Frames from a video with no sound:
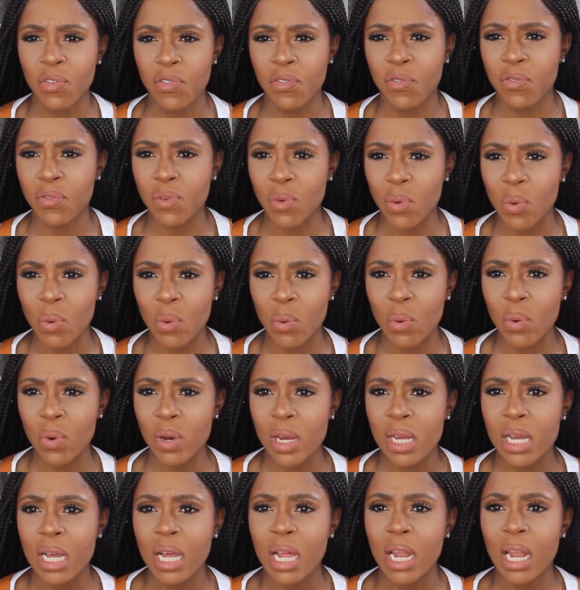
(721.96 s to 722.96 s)
floor
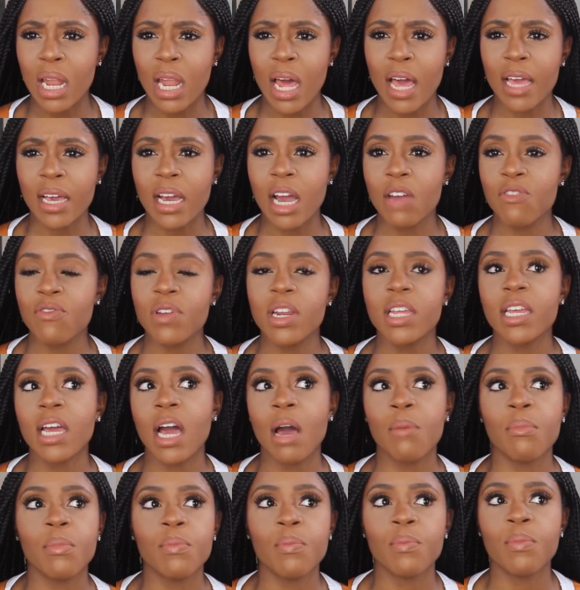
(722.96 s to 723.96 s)
like I really
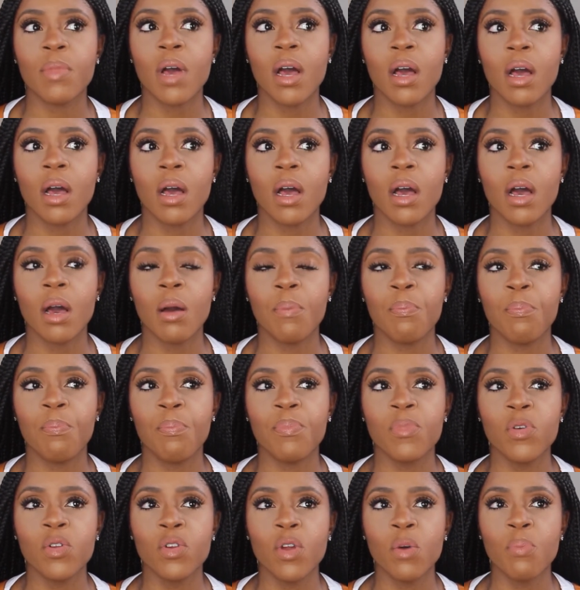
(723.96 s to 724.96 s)
am
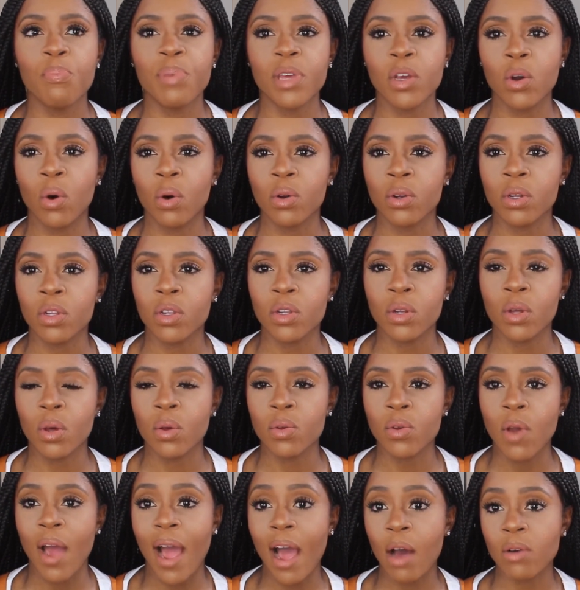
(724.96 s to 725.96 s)
you know big on you know
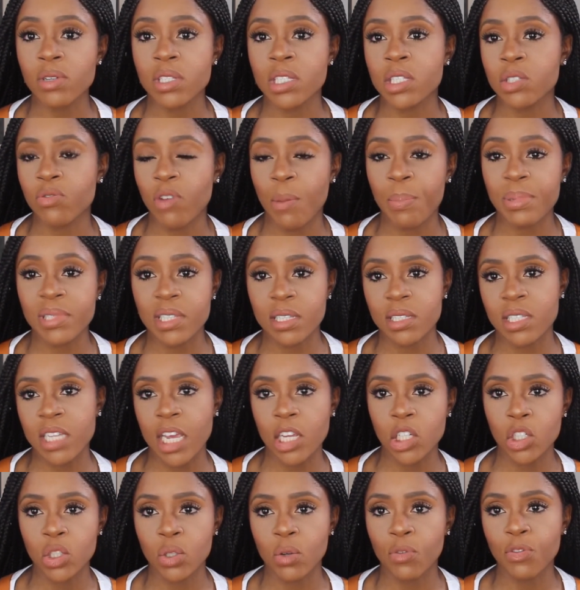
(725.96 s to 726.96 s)
your house is a
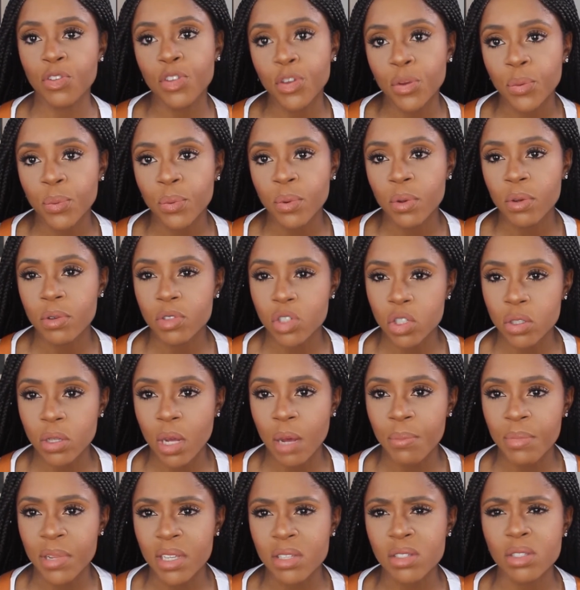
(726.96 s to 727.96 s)
representation of you do you know
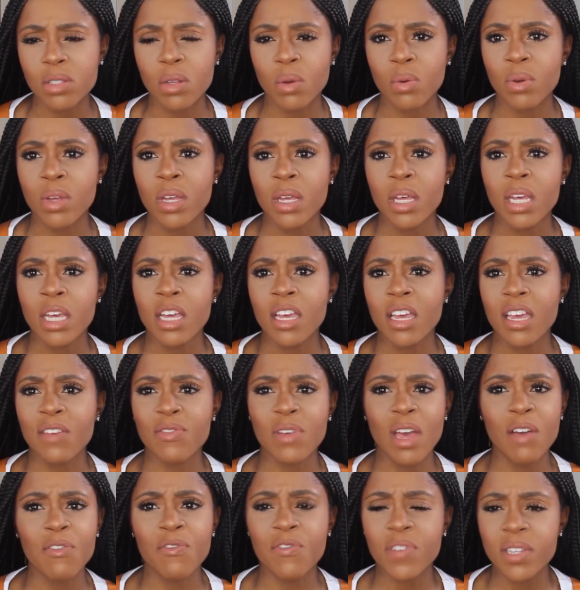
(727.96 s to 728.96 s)
what i mean so if
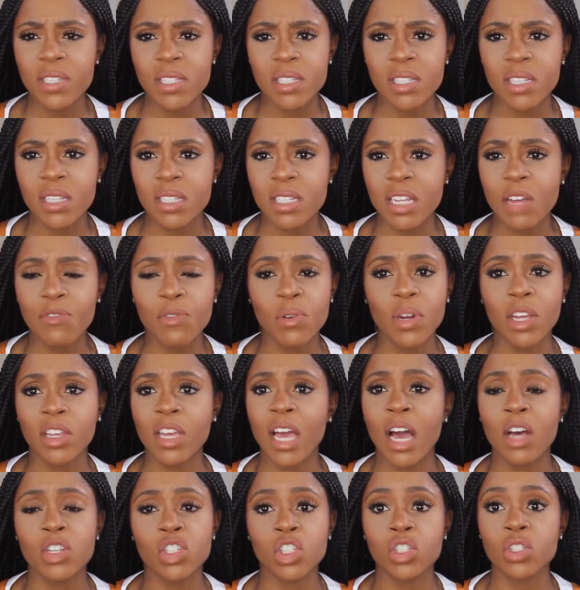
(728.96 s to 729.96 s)
you have visitors and i feel like
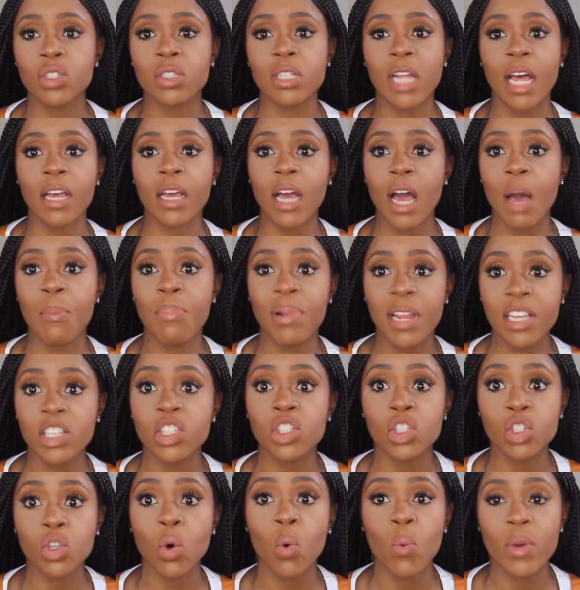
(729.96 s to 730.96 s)
your house should like a place
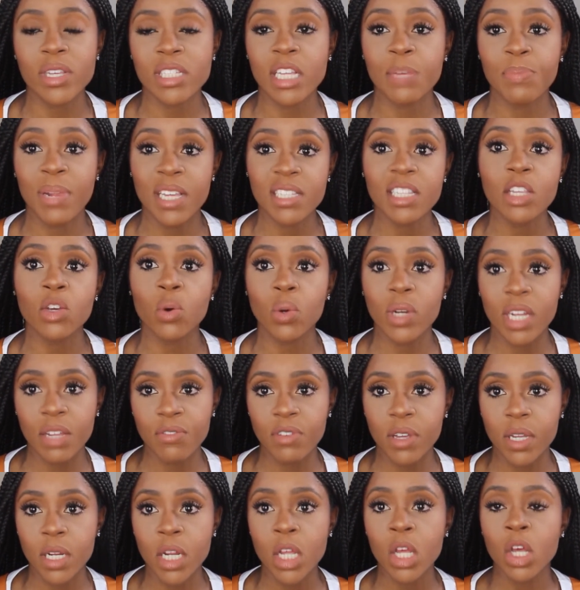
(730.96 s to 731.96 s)
should always a place that you're
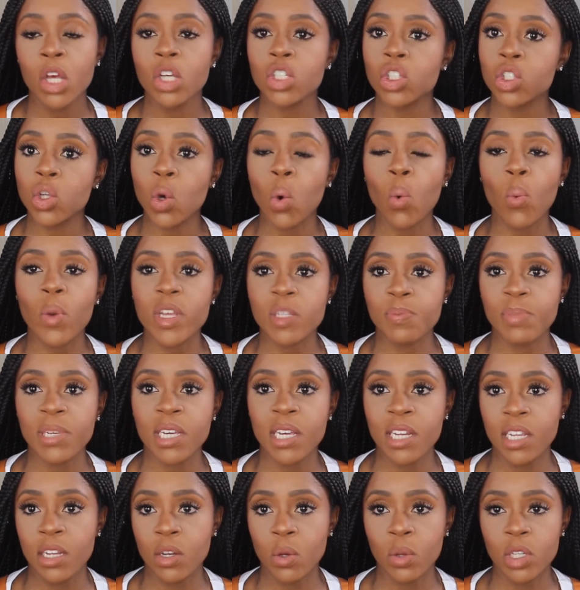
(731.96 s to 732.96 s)
living should always be
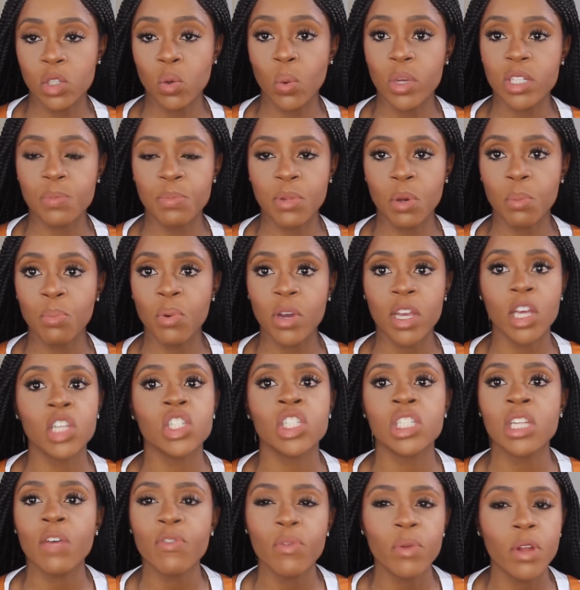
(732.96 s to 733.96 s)
clean it should always be on point because
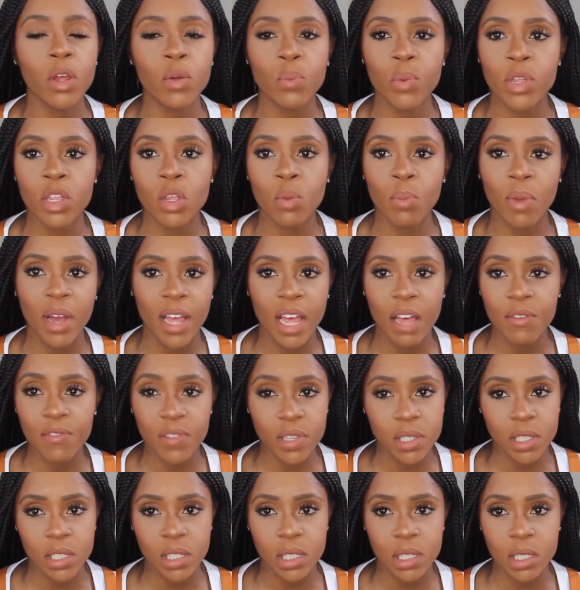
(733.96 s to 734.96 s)
you never know when you might have
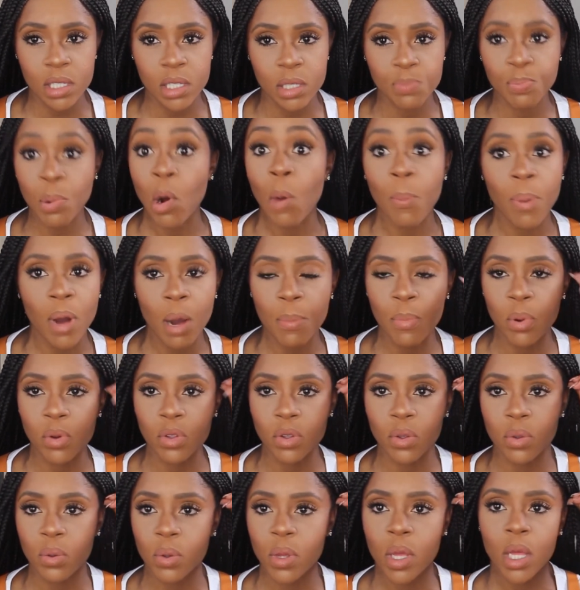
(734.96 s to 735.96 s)
visitors just pop up on
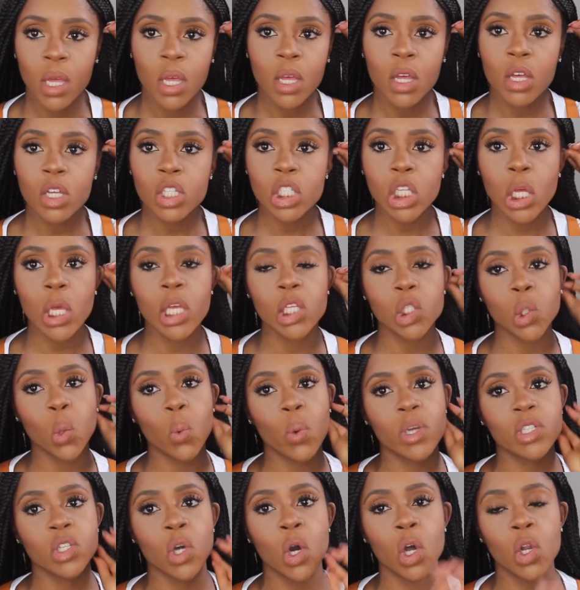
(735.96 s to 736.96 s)
you so it's
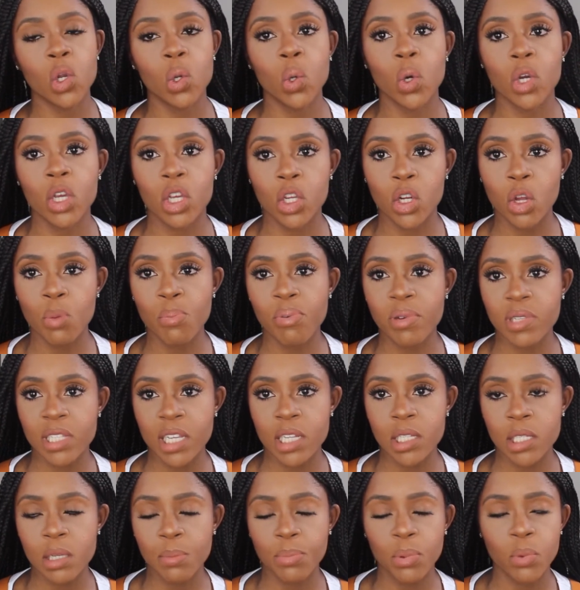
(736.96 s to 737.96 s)
always got to look you know
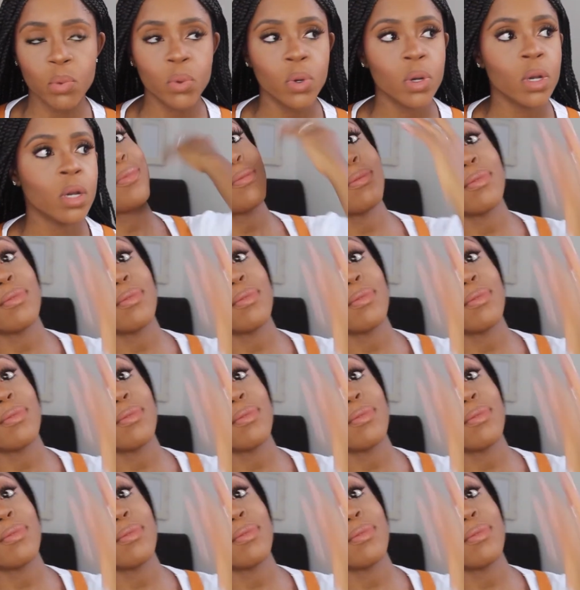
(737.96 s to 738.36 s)
presentable